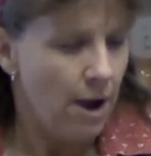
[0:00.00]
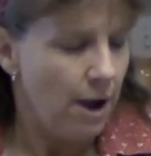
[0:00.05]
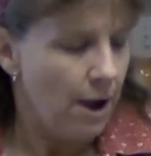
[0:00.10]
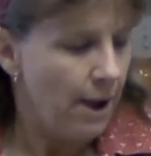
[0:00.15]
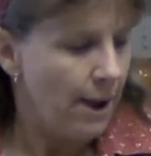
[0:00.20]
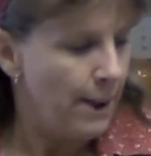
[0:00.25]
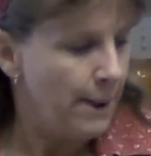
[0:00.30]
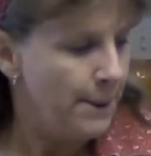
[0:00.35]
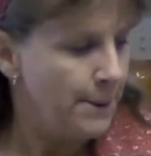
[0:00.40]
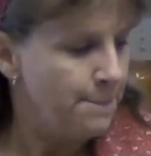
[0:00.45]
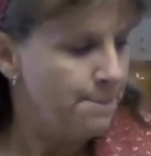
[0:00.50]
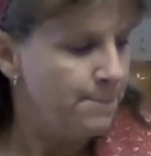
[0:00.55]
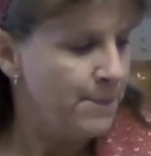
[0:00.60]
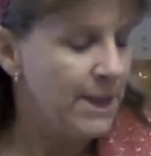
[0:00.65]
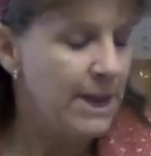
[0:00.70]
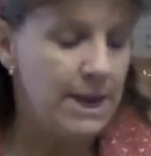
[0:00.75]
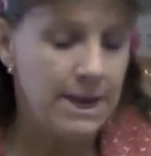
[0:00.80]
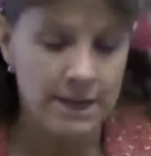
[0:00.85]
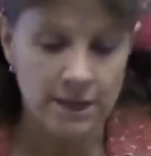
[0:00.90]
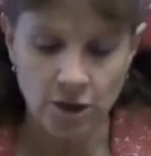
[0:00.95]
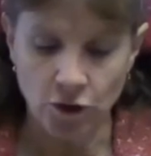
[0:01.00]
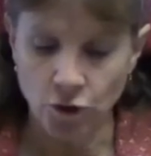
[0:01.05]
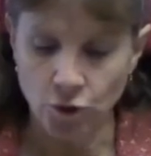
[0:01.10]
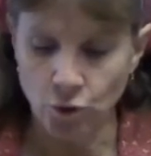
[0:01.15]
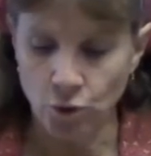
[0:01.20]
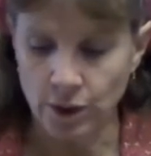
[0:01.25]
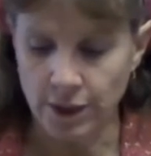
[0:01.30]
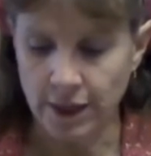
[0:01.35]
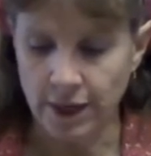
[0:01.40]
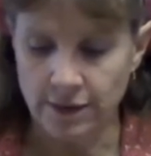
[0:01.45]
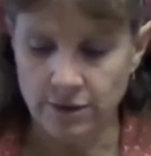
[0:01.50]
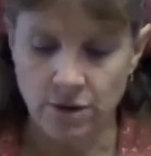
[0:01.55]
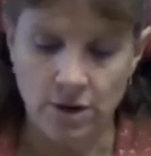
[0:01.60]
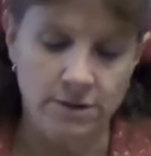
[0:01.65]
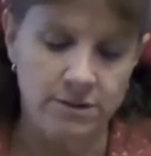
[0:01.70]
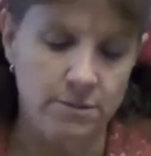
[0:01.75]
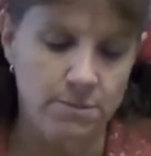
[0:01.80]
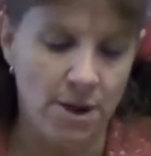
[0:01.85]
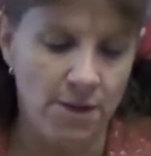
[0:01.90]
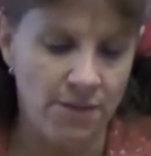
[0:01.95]
The heating and cooling, I
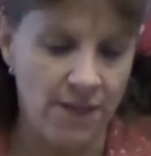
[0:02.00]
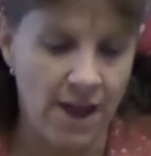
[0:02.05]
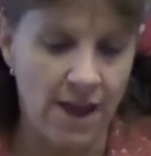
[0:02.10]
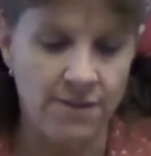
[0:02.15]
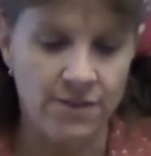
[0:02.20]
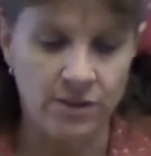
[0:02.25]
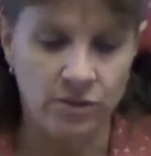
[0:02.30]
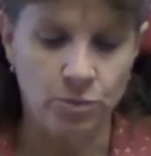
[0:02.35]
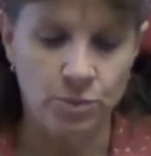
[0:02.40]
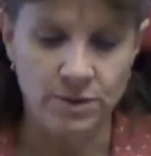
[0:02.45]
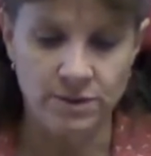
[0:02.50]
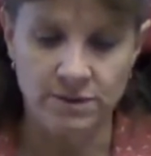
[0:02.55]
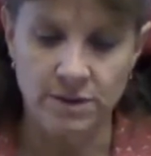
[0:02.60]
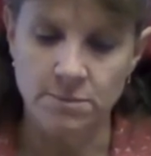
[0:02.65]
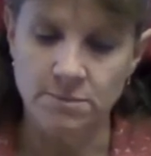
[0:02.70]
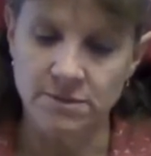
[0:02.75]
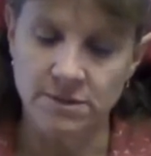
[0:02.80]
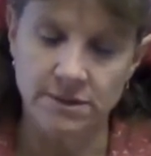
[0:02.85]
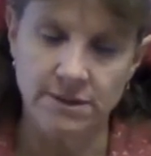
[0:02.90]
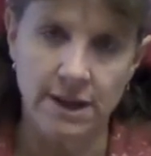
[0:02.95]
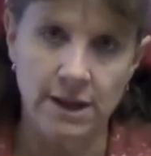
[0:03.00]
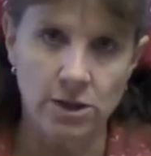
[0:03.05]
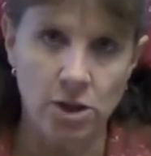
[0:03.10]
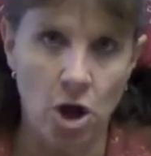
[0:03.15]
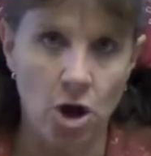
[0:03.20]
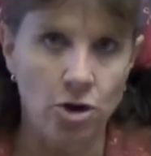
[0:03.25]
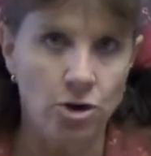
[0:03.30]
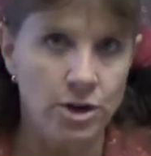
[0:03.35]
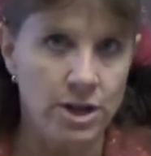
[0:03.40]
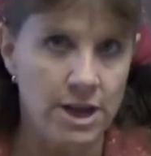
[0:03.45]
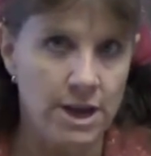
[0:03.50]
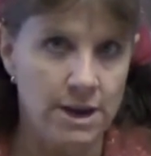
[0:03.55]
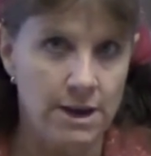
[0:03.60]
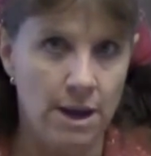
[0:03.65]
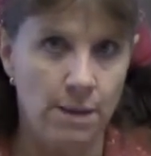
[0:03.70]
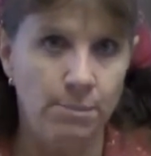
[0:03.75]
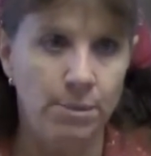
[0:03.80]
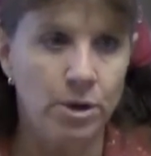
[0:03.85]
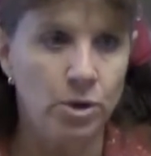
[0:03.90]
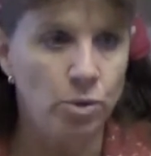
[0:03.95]
talked about that. This one seems to take longer to heat
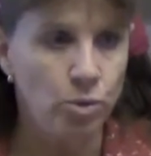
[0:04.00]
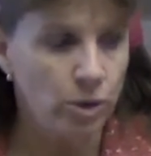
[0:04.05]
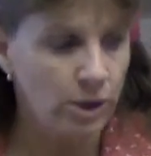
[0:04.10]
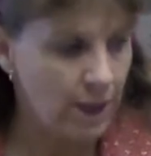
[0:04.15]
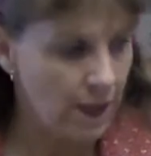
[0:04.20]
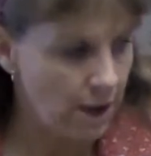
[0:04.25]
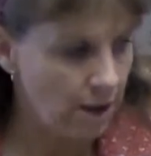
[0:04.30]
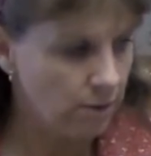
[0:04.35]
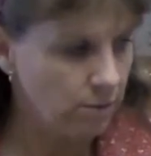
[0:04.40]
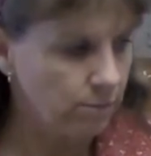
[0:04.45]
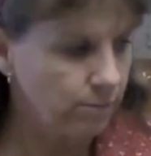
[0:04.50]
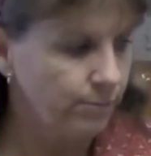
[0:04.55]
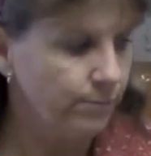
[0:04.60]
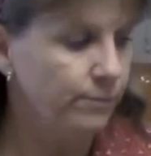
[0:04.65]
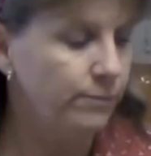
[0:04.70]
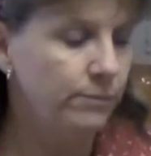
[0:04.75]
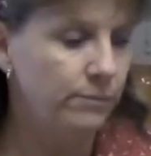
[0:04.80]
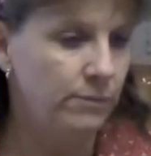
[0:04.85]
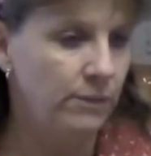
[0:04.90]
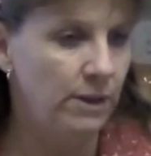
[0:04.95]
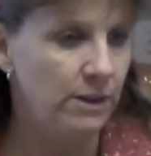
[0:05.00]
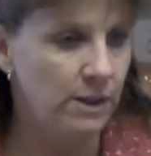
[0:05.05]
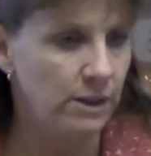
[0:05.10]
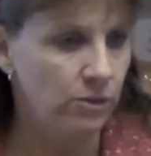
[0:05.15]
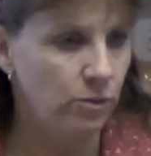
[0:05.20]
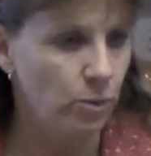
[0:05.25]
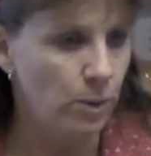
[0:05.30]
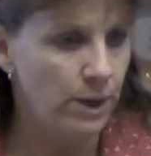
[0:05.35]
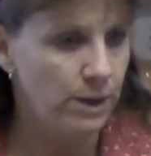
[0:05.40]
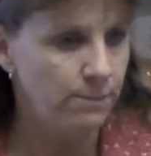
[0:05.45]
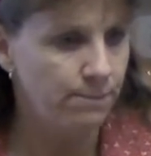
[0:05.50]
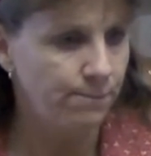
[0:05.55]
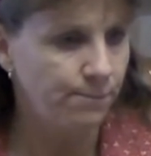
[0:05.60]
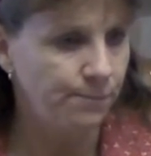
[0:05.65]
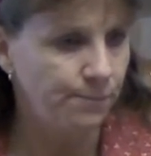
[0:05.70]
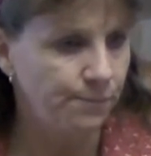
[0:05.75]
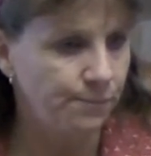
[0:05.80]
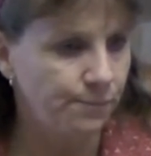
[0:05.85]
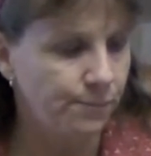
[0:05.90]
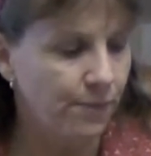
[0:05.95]
up and cool down than this one.
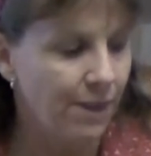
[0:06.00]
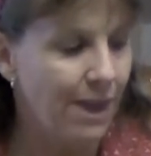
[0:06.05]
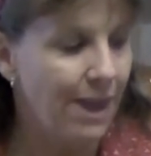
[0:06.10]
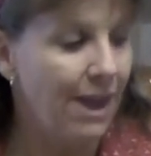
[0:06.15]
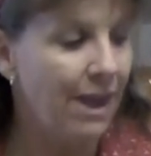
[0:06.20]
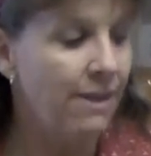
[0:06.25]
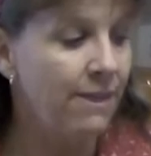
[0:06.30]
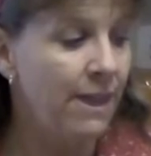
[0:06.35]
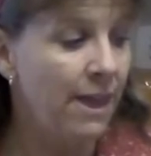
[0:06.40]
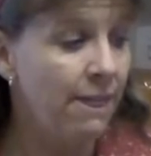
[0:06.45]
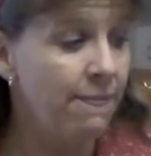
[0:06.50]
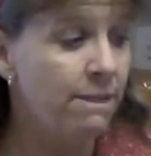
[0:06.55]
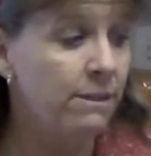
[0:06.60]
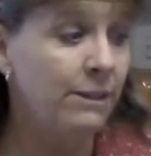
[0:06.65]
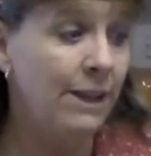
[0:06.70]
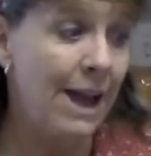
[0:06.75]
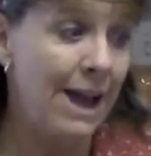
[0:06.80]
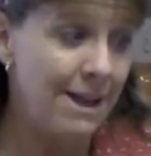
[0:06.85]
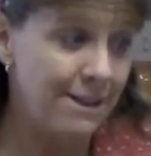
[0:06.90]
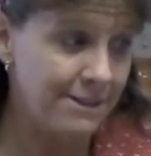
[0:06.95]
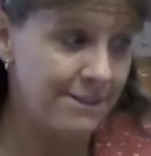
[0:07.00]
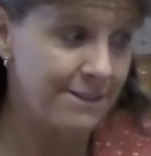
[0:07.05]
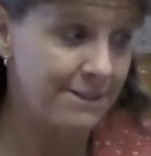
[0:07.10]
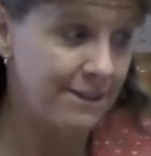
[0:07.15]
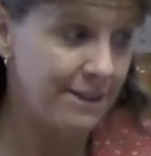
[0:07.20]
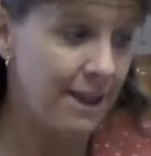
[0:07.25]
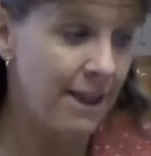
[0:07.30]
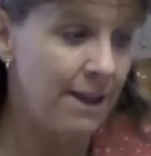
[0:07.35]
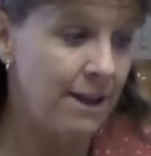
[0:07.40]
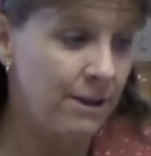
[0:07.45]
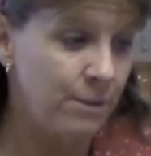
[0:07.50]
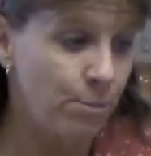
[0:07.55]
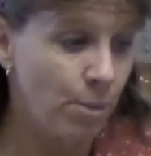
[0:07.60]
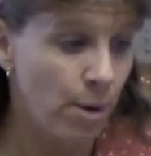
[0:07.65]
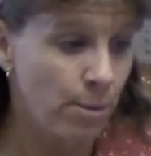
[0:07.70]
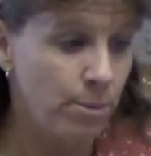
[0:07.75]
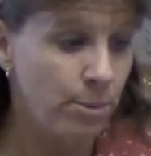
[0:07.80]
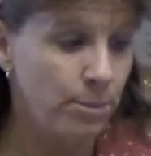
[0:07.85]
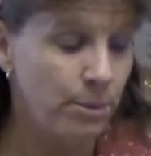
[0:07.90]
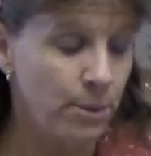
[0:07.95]
And then the last and
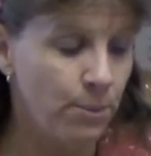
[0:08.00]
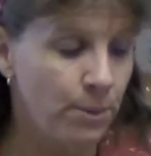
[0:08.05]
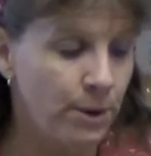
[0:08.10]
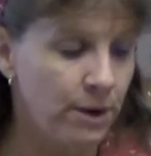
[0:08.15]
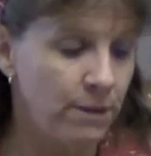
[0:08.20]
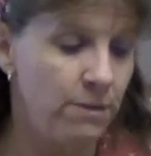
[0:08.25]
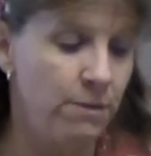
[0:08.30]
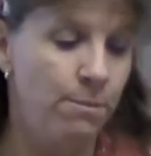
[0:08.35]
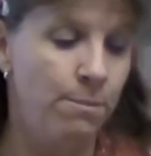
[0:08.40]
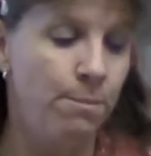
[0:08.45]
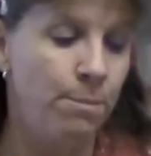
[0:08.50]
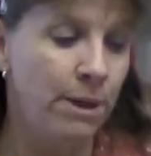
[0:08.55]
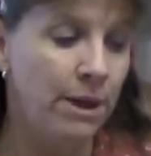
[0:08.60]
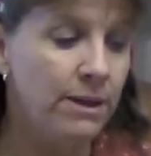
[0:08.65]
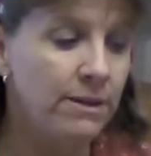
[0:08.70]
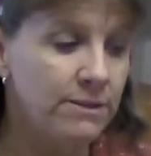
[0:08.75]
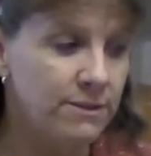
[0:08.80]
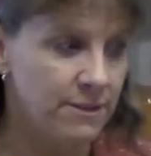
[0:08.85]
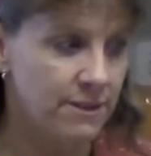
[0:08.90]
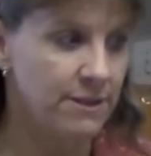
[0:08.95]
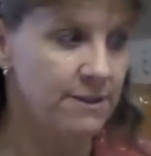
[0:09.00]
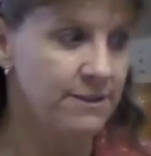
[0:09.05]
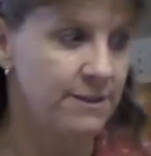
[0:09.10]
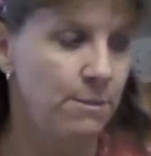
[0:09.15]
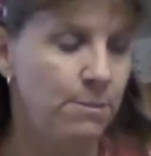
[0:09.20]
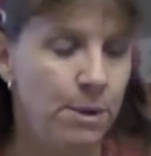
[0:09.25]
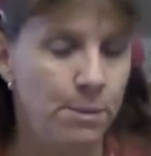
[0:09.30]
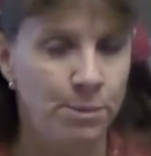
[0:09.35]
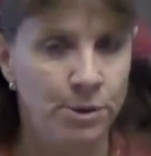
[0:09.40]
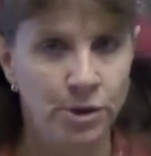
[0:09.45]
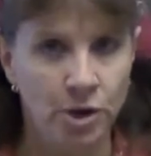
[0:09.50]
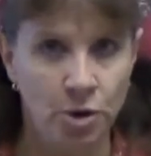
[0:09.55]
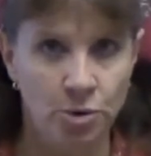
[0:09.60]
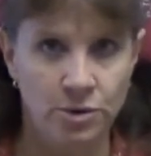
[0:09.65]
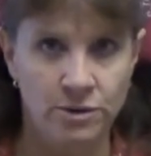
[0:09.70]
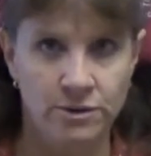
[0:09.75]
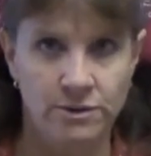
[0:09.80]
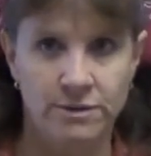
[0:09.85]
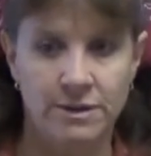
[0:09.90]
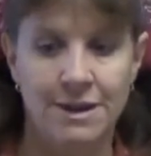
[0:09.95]
probably one of the biggest things that people
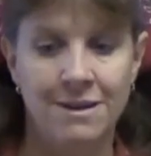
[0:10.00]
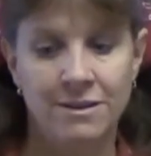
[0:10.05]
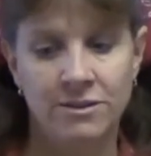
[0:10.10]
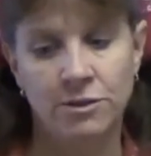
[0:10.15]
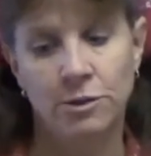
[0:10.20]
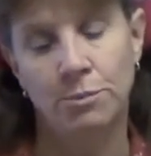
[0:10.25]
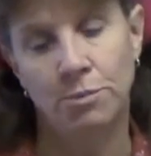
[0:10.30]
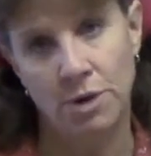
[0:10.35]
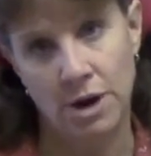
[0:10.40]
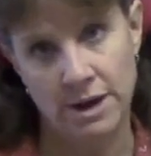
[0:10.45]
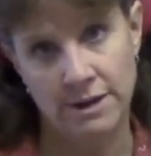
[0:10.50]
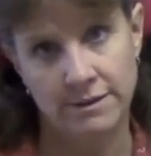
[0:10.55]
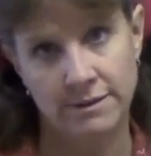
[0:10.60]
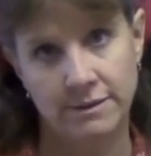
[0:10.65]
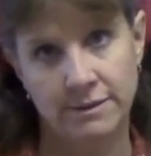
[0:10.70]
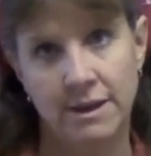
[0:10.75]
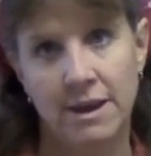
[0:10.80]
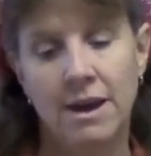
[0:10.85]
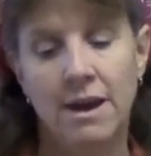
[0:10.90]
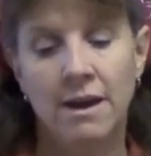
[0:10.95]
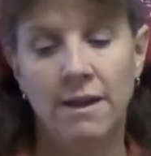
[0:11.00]
notice is the price.